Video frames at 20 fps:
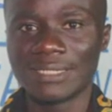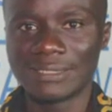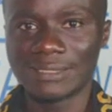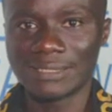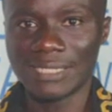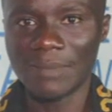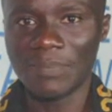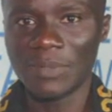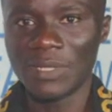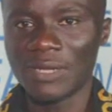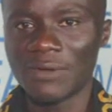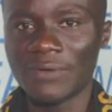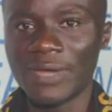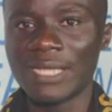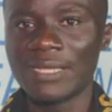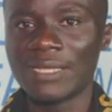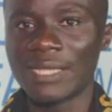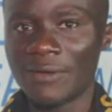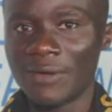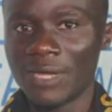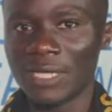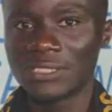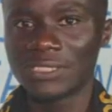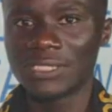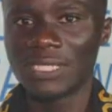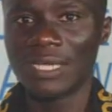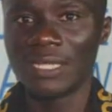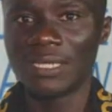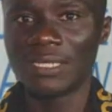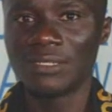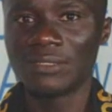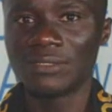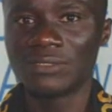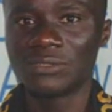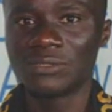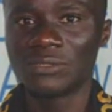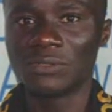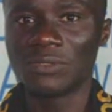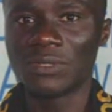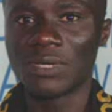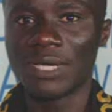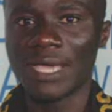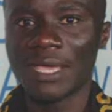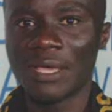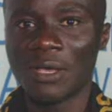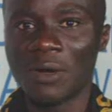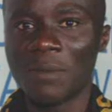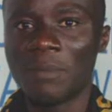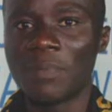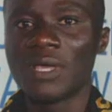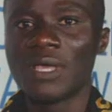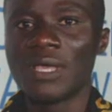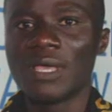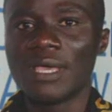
a step in the right direction to help